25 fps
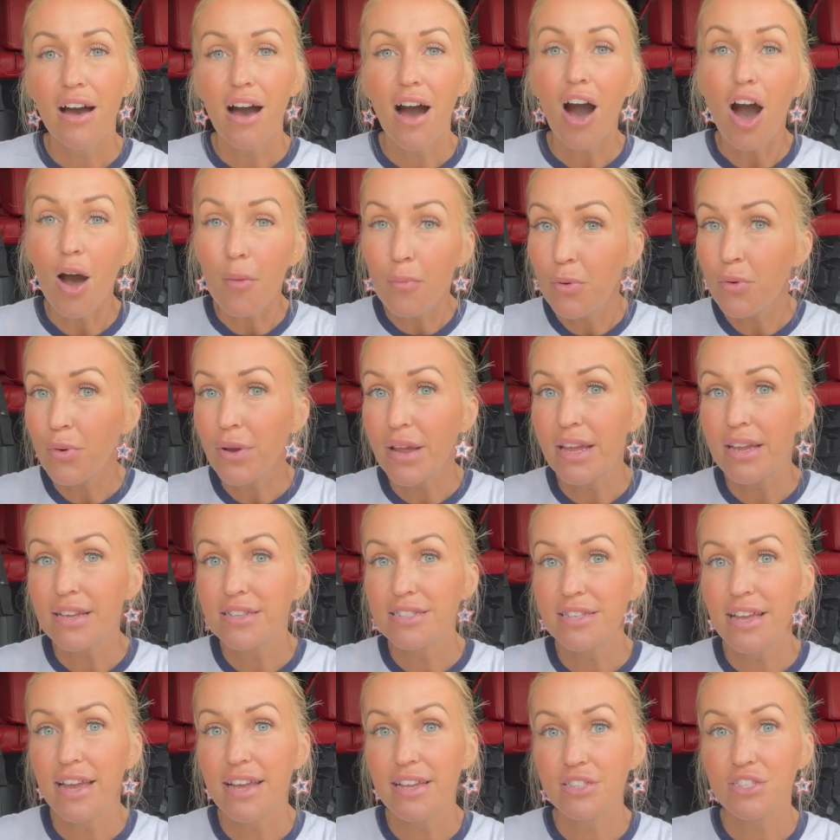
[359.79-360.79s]

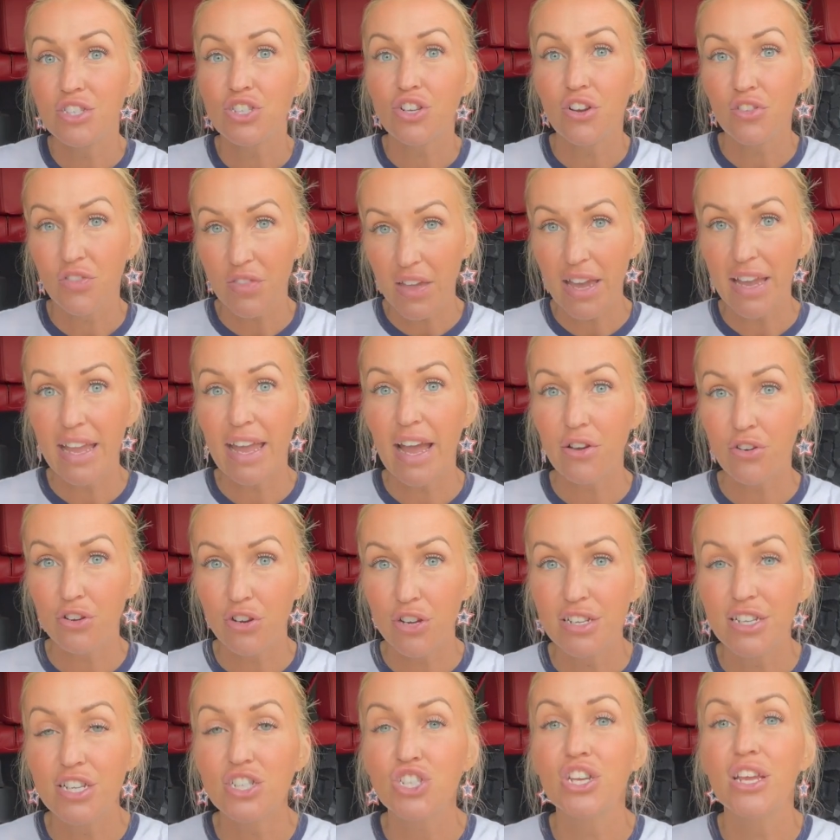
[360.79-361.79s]
operate and start that counter
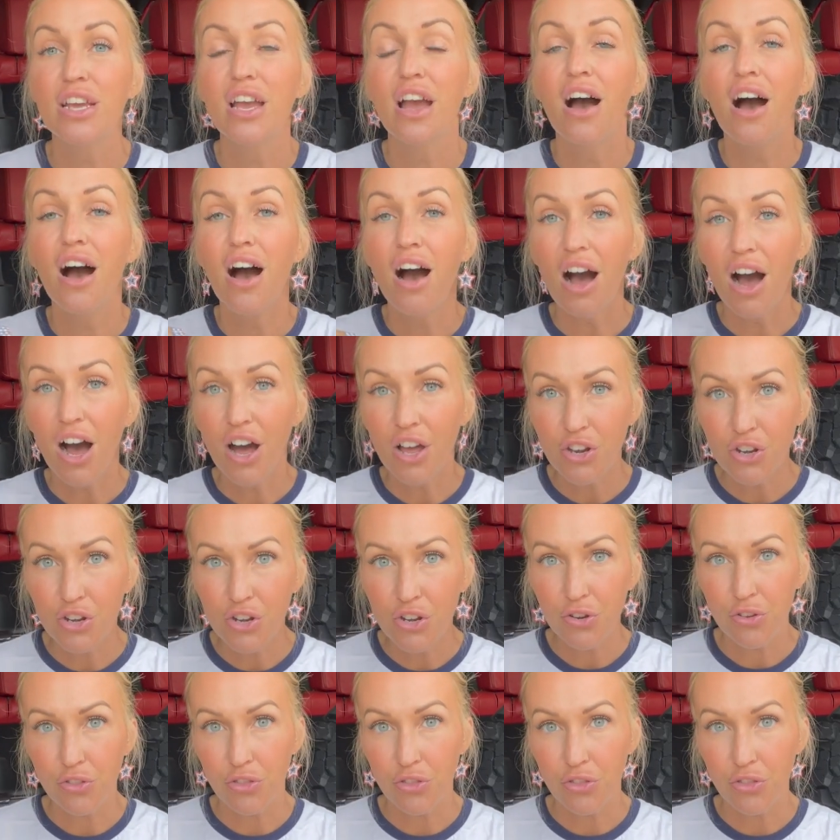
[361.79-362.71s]
conditioning under